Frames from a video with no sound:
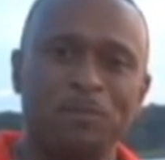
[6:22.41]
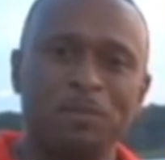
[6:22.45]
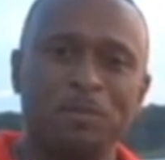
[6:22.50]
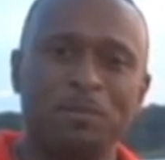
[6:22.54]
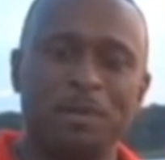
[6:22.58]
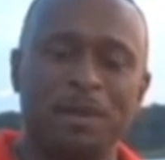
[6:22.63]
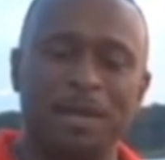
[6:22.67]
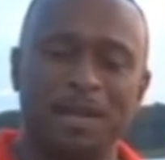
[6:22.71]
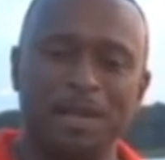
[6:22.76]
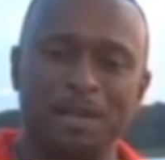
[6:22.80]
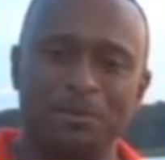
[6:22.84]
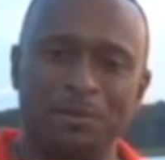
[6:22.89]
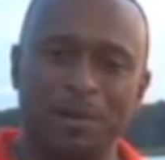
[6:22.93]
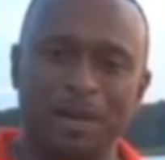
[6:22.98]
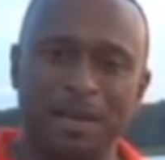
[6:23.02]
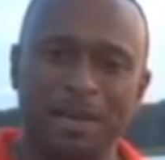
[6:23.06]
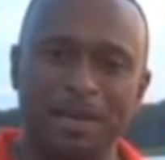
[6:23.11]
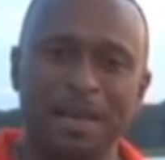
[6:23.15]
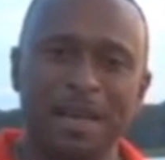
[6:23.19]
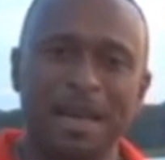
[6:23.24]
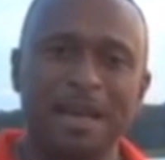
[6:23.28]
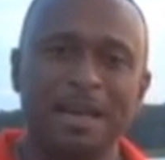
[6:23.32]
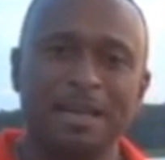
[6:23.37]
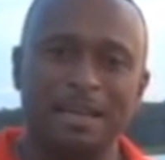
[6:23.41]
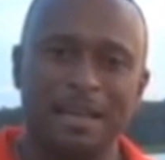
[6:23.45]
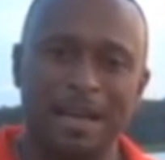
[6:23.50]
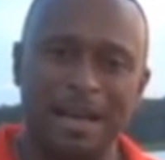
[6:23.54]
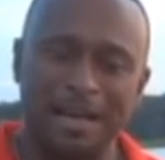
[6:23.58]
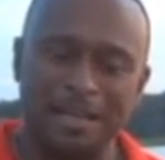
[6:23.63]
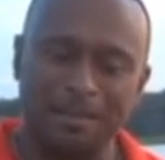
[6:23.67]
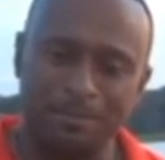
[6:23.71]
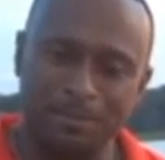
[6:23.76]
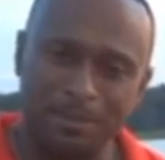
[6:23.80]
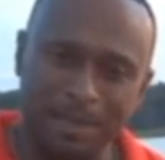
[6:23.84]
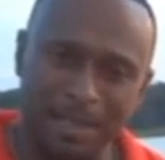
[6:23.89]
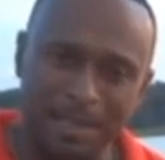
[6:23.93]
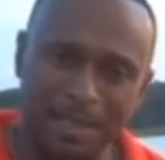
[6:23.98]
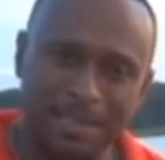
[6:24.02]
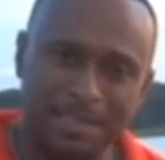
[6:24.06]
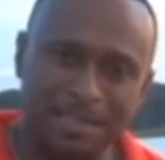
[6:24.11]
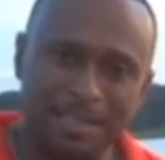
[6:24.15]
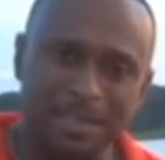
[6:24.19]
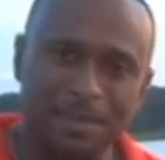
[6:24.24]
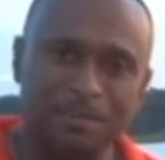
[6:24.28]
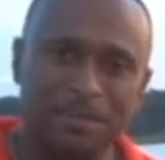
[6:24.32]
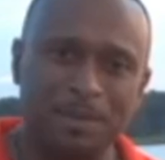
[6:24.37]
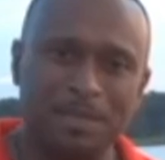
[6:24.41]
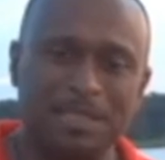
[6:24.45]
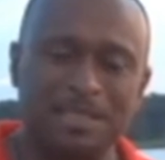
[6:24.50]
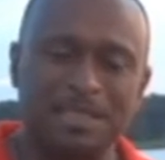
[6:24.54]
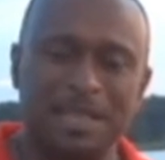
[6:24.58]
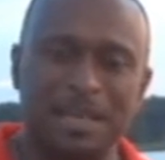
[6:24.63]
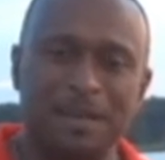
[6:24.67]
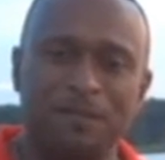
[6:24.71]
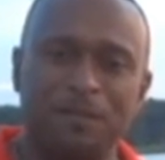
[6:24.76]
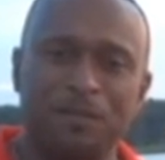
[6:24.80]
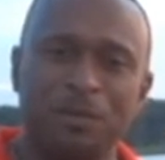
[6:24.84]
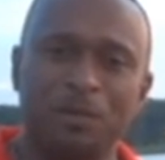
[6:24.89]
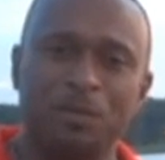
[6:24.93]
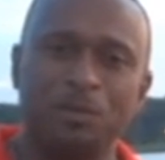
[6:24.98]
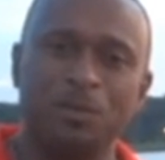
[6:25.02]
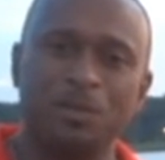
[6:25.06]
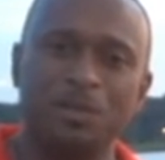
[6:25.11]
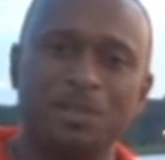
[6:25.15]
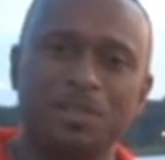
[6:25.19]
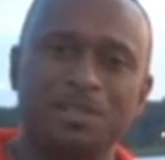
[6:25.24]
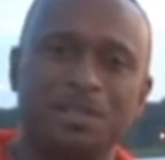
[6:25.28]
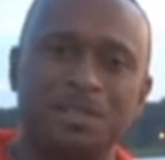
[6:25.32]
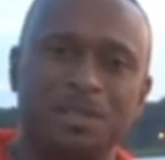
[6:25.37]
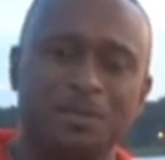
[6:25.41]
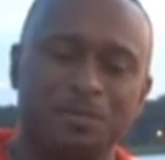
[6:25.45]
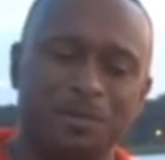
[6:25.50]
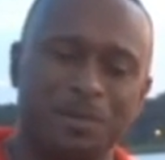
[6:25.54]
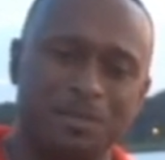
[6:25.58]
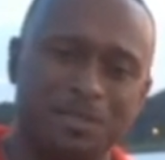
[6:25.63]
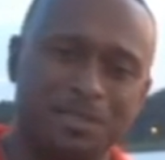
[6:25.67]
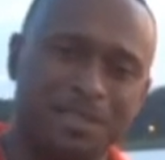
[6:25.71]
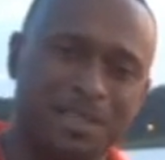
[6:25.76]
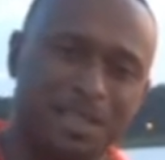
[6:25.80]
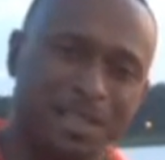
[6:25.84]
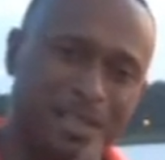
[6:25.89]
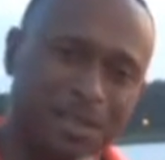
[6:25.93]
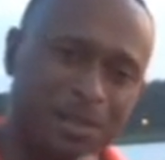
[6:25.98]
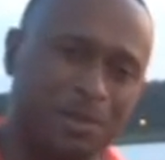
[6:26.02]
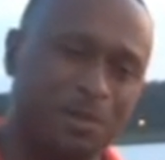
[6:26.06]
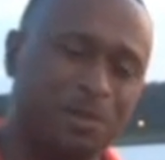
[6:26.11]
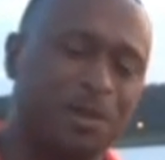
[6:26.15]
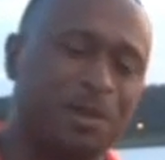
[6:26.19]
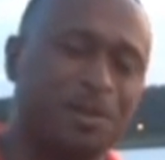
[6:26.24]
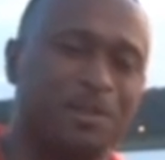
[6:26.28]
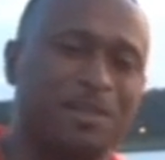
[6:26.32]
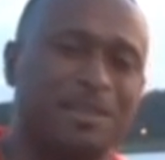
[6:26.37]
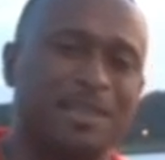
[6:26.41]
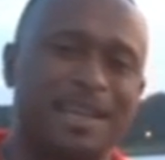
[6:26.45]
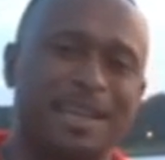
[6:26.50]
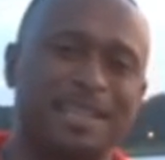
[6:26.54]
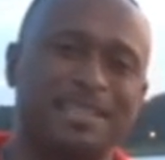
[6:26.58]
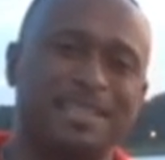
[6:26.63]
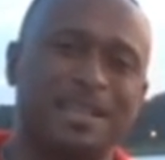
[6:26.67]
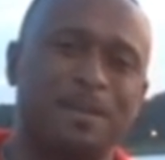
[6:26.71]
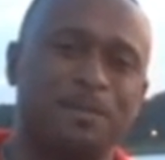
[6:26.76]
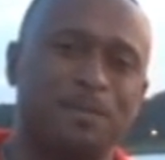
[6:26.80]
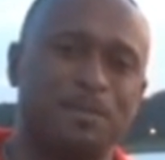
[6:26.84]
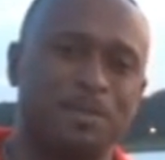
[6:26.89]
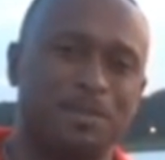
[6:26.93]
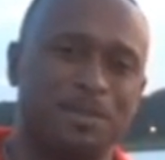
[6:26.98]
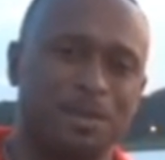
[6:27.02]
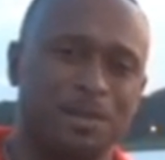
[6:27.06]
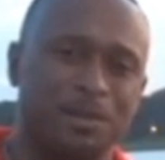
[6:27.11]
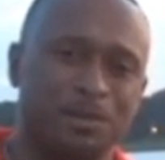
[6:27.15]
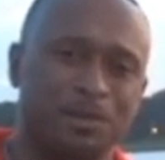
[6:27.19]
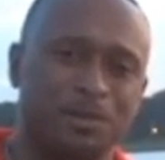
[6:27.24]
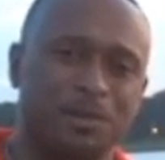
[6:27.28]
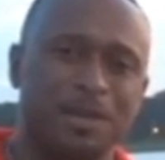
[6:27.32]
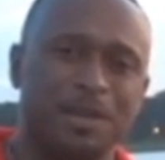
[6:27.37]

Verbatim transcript: But anyway, God bless, be safe in the woods, and we'll see you on the next episode.